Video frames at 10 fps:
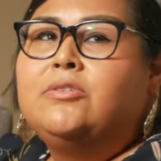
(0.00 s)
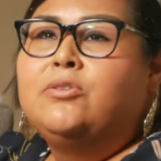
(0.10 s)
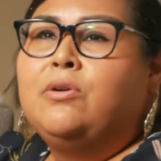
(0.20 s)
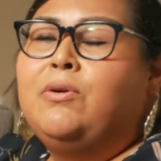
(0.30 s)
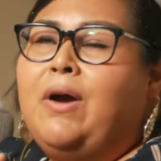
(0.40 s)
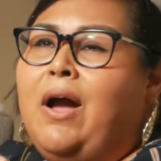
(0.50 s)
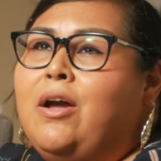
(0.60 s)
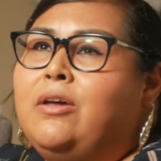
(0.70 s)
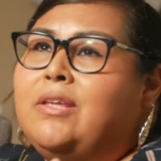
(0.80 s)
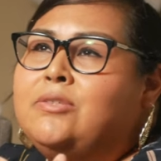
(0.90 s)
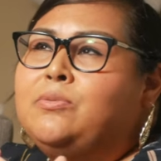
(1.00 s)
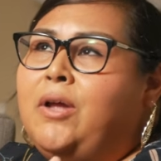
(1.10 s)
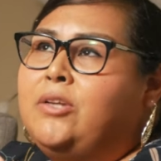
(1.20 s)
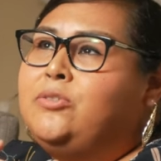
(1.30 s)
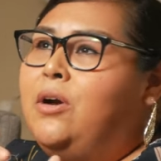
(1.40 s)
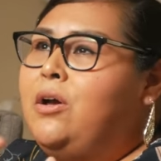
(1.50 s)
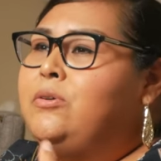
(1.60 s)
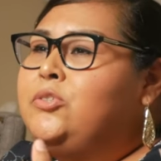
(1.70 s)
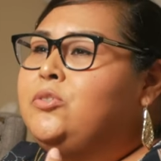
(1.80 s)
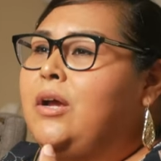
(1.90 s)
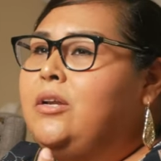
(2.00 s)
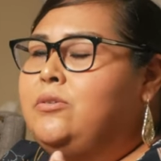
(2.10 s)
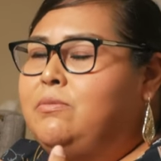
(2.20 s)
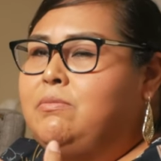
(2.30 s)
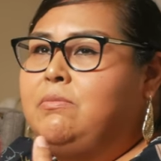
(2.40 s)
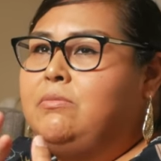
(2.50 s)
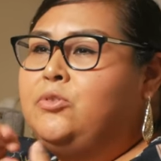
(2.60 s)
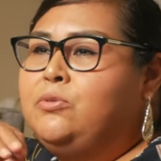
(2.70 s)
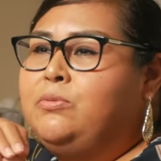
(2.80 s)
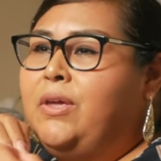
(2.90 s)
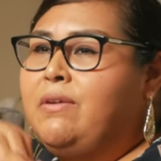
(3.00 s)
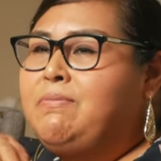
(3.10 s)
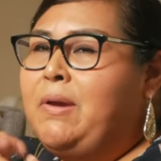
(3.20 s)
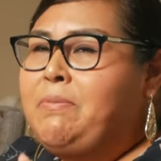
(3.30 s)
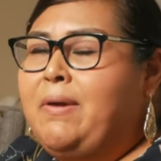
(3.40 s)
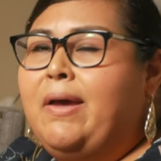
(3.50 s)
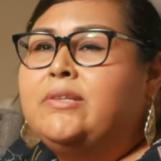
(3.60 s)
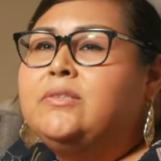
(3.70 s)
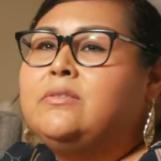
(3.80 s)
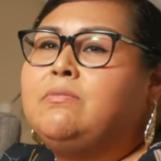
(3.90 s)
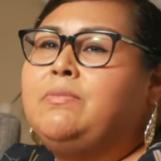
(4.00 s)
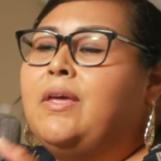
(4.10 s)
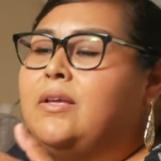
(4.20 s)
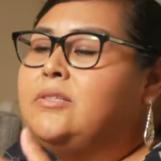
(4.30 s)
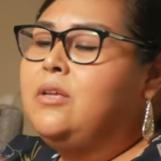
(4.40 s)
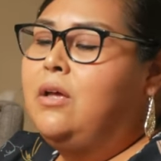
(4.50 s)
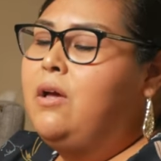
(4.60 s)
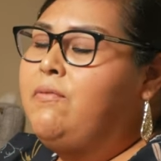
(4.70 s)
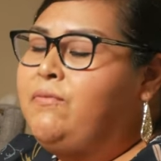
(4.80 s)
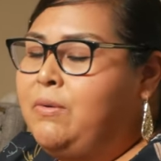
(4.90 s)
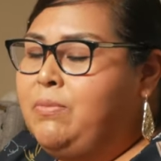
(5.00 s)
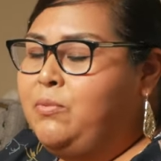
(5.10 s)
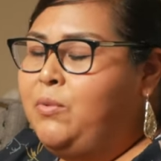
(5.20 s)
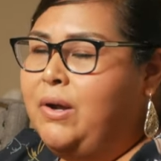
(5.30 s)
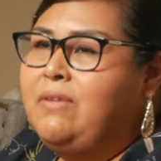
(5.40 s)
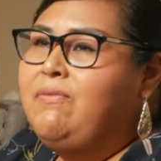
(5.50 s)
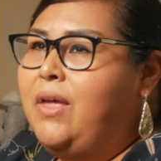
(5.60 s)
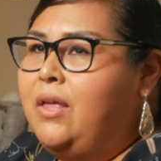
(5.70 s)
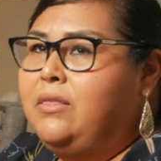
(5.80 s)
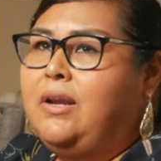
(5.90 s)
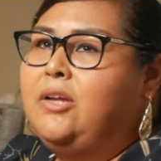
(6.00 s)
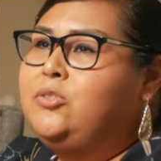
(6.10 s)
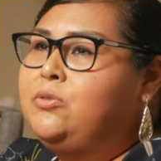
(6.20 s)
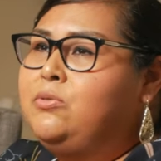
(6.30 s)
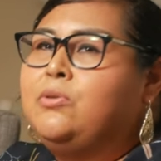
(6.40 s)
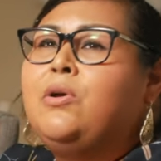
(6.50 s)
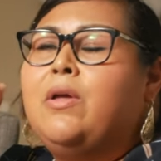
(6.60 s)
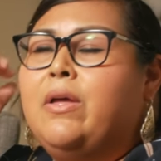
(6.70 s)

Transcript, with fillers: So I, uh, that's what I do. I always try to give my best, because from one event that I do,